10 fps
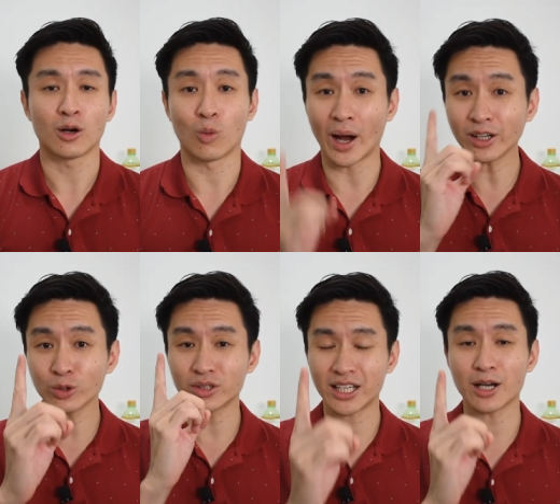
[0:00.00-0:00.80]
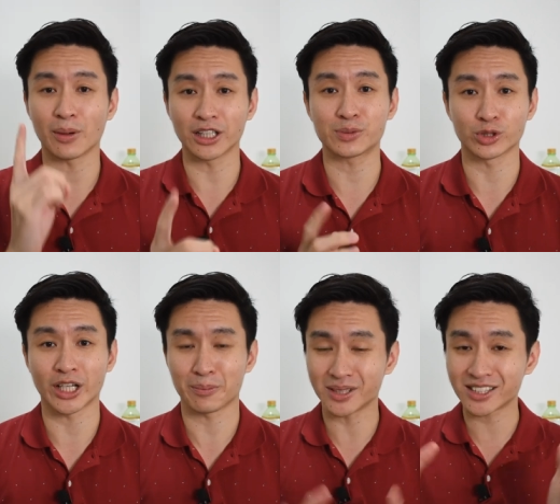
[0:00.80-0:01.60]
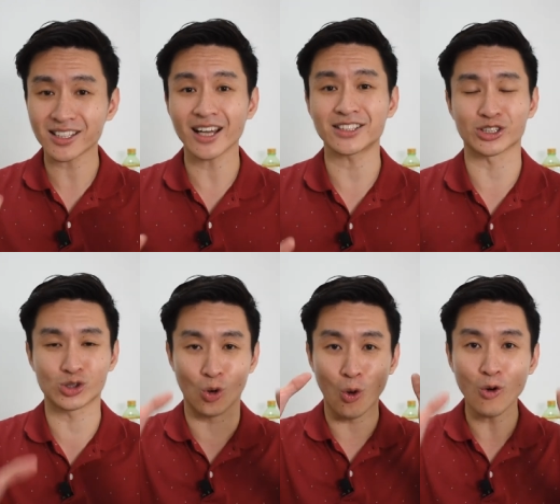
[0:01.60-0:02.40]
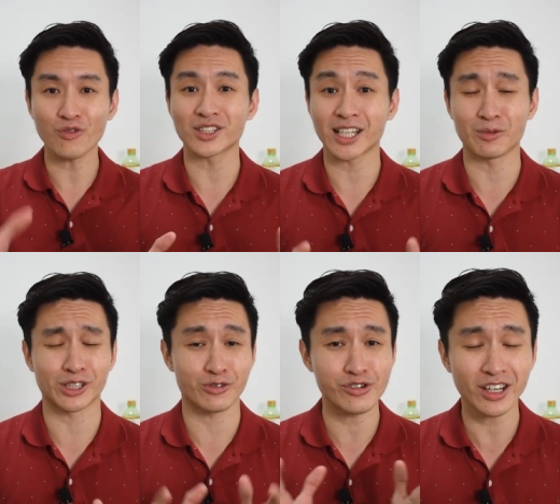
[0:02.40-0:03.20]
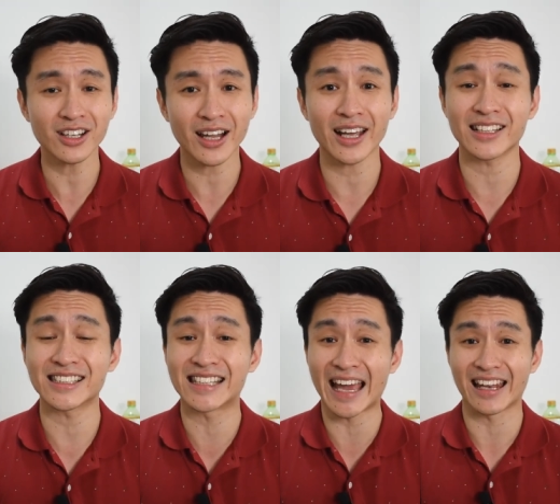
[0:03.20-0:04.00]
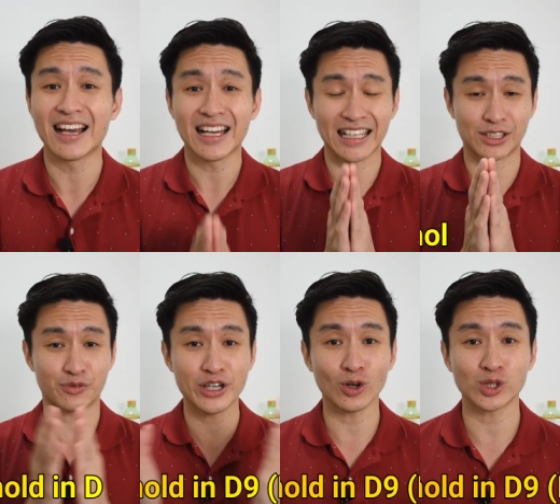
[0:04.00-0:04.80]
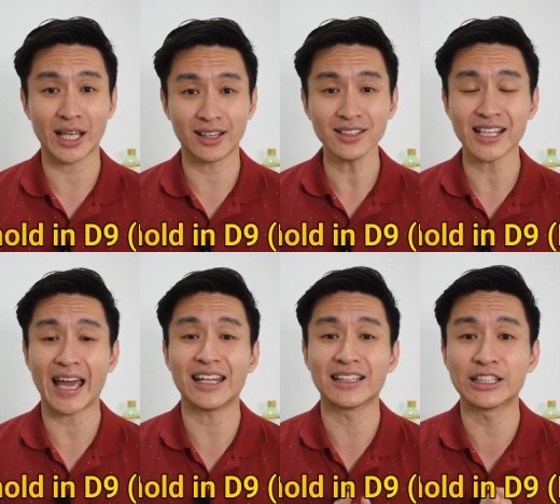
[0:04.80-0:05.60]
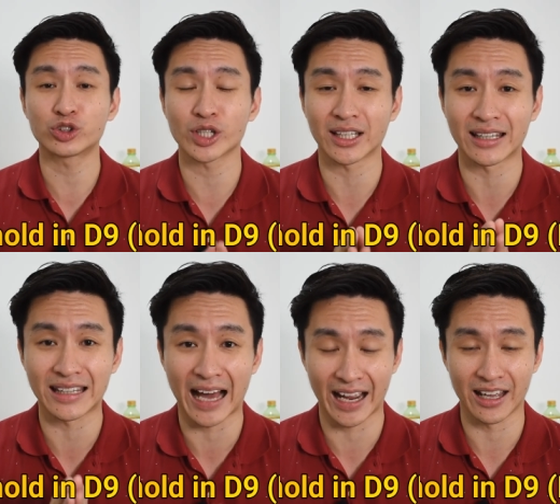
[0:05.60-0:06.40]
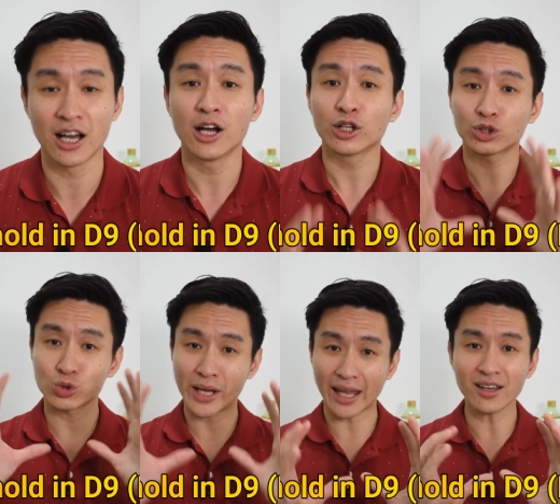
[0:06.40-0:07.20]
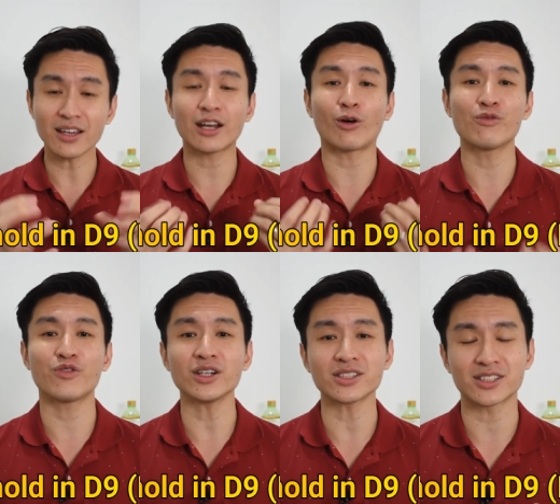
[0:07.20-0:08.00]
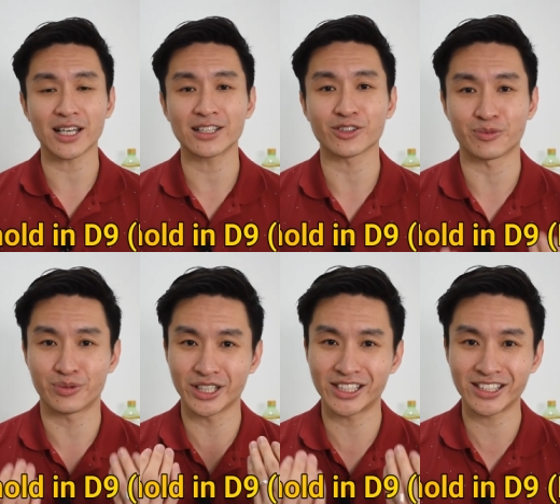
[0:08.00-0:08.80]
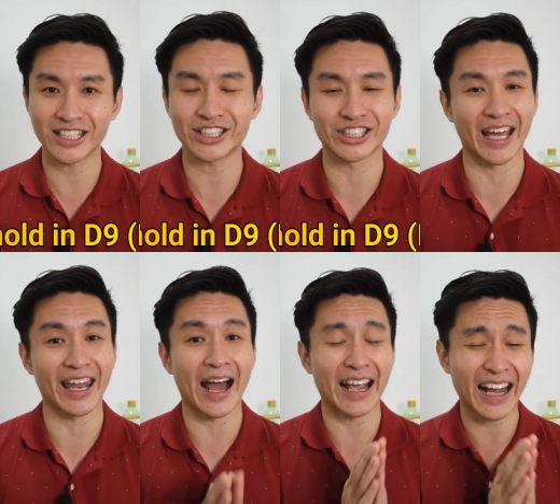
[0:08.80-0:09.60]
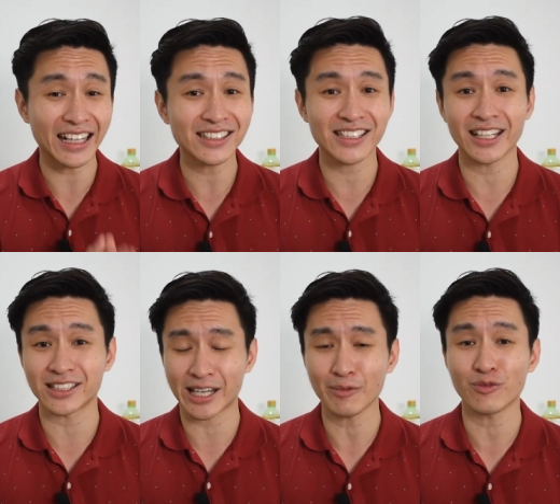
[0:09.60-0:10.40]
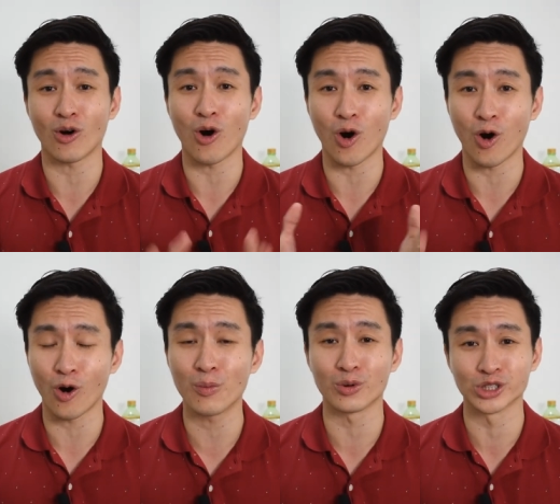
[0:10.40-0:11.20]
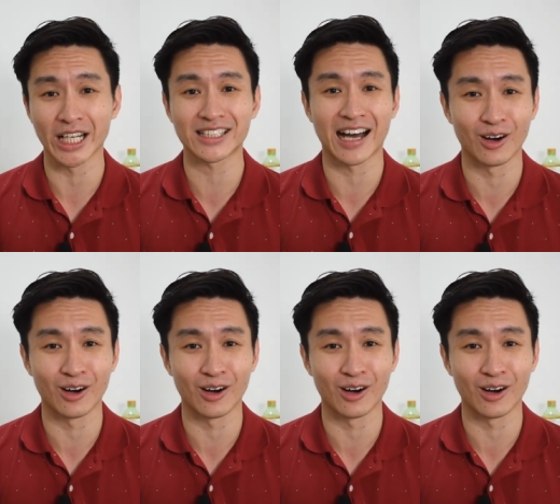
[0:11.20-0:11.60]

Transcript: One good thing about this project, besides its gold facade, which I really like, is that it's freehold status and in District 9. Together, it confers a sense of prestige that I can't say the same for all projects